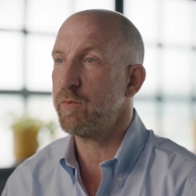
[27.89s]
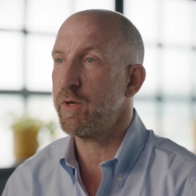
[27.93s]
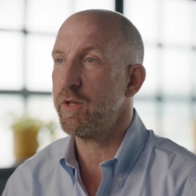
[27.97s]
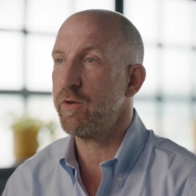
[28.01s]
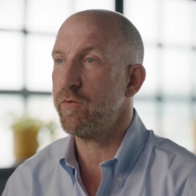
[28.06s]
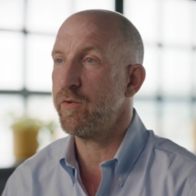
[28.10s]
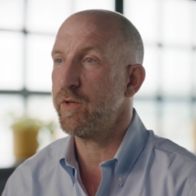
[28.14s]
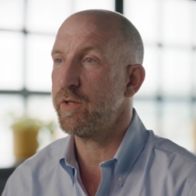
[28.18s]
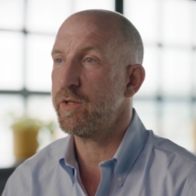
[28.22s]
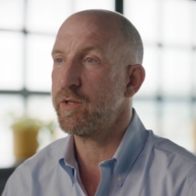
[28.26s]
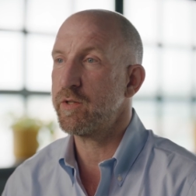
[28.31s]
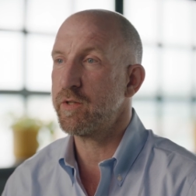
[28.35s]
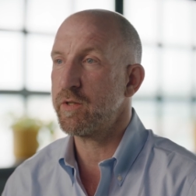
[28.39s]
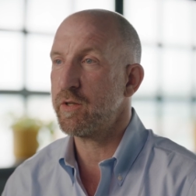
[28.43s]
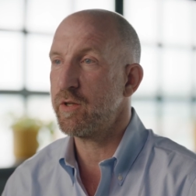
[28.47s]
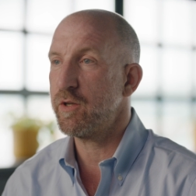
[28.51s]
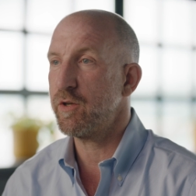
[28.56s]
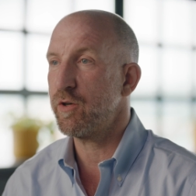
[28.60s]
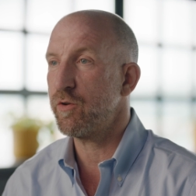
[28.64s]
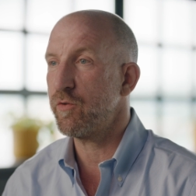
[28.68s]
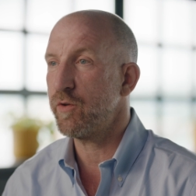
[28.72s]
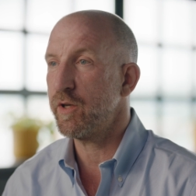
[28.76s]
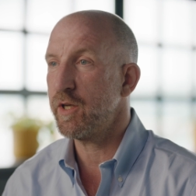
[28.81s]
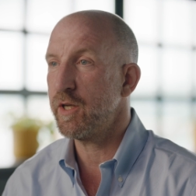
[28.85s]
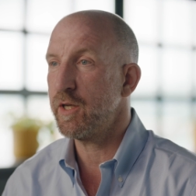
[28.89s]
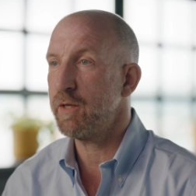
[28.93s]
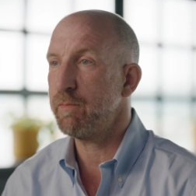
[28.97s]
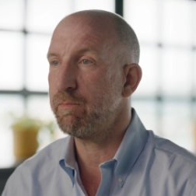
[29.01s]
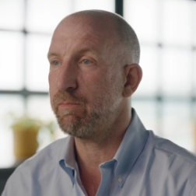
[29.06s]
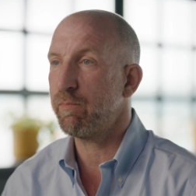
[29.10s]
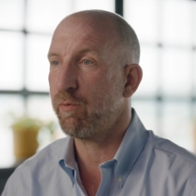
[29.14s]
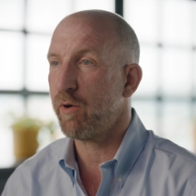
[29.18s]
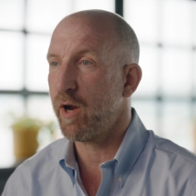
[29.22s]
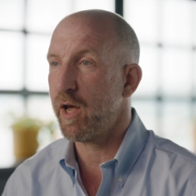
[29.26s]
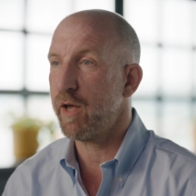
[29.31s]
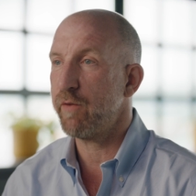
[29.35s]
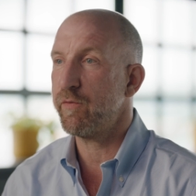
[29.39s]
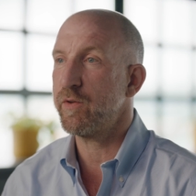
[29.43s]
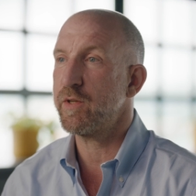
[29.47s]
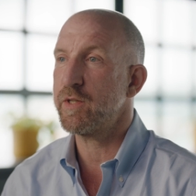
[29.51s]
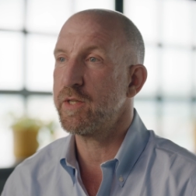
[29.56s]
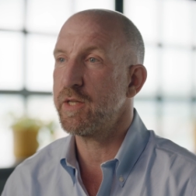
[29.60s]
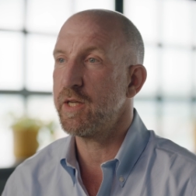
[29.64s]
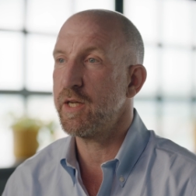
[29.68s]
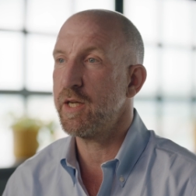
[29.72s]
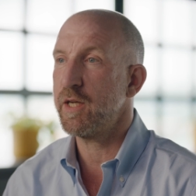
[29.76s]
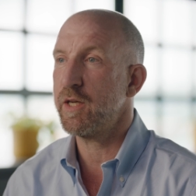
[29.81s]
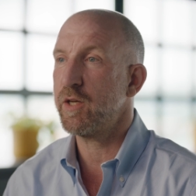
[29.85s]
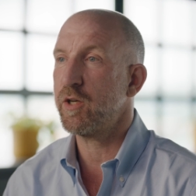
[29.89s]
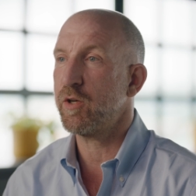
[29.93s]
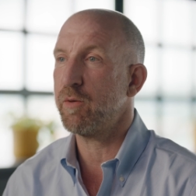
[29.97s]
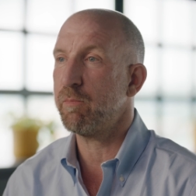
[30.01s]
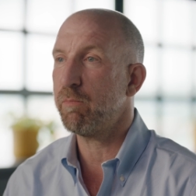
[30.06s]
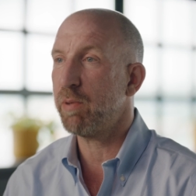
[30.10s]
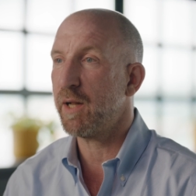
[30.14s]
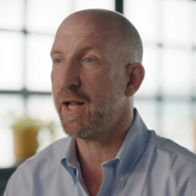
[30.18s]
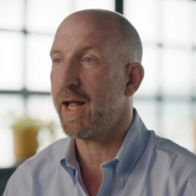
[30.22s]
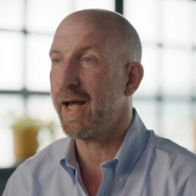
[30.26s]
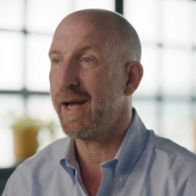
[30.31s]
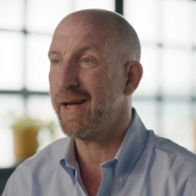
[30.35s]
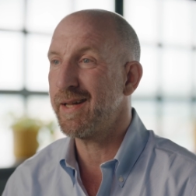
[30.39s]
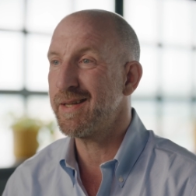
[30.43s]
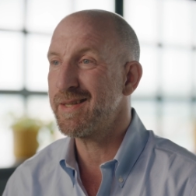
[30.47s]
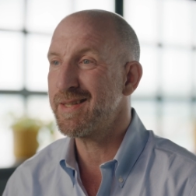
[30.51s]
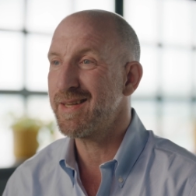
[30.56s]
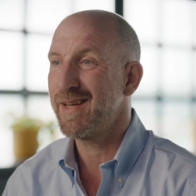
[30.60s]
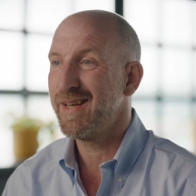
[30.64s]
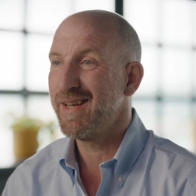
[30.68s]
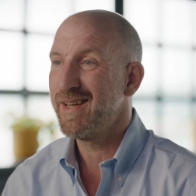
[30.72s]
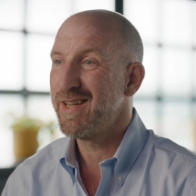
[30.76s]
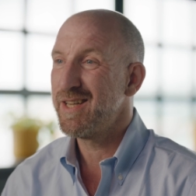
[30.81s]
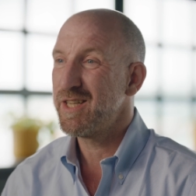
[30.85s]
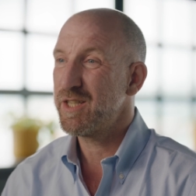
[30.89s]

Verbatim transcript: whether it's security, privacy, compliance.